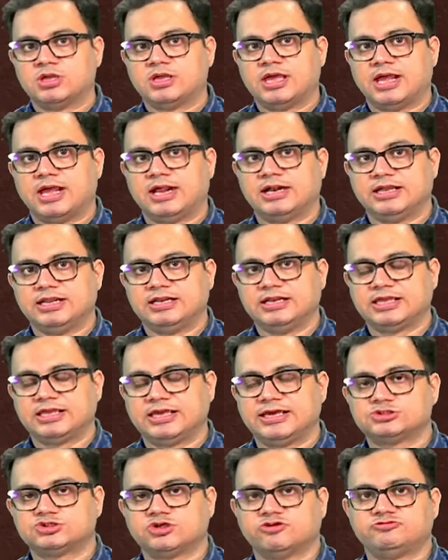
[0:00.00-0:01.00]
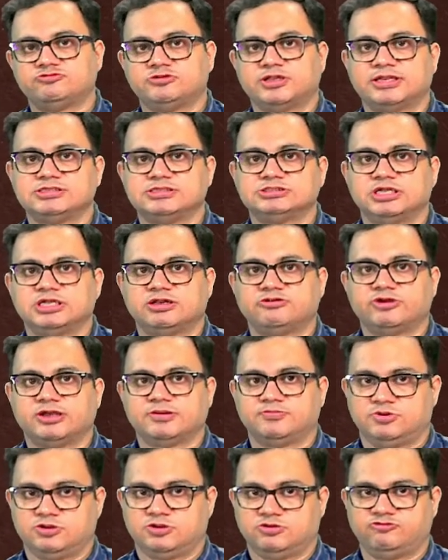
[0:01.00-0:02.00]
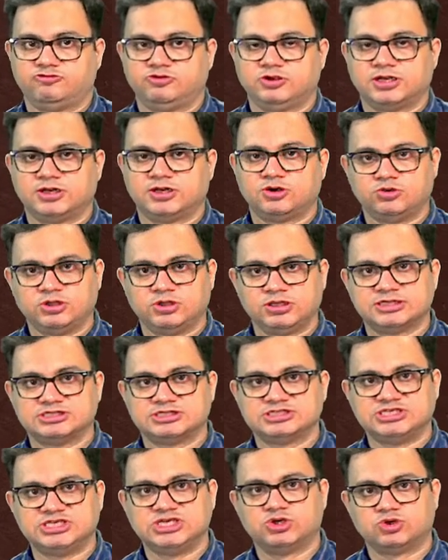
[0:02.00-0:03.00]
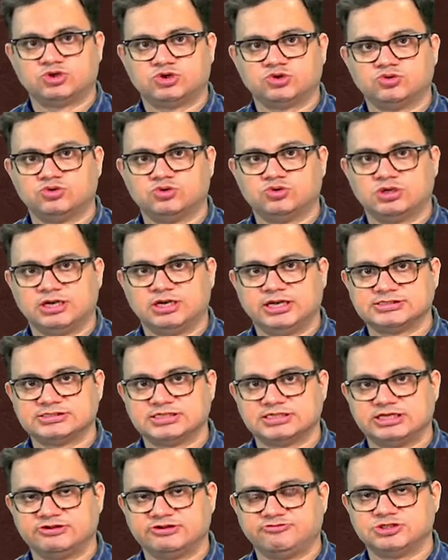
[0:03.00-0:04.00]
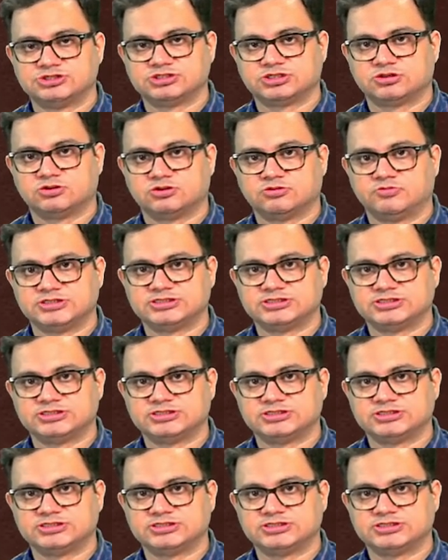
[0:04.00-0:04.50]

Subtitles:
and in case of laryngeal web, we are doing a CO2 laser division.